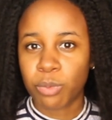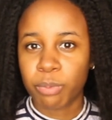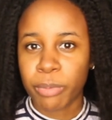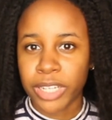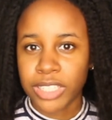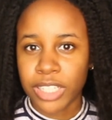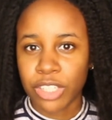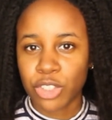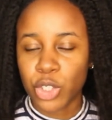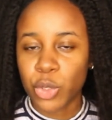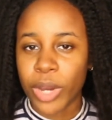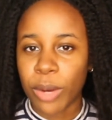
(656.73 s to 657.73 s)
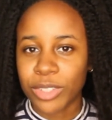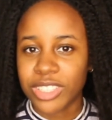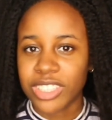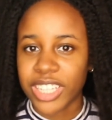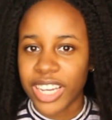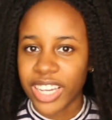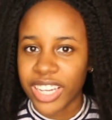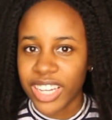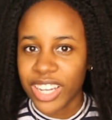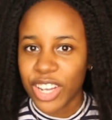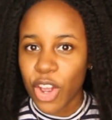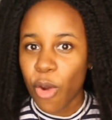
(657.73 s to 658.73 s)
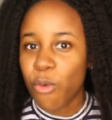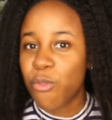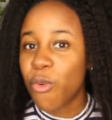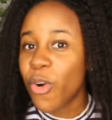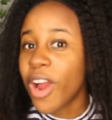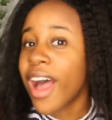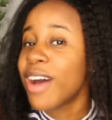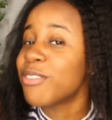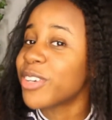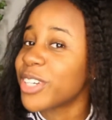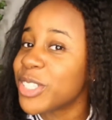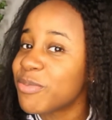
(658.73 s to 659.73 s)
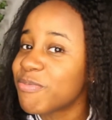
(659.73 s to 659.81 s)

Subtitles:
meditating 2 hours a day. Forever.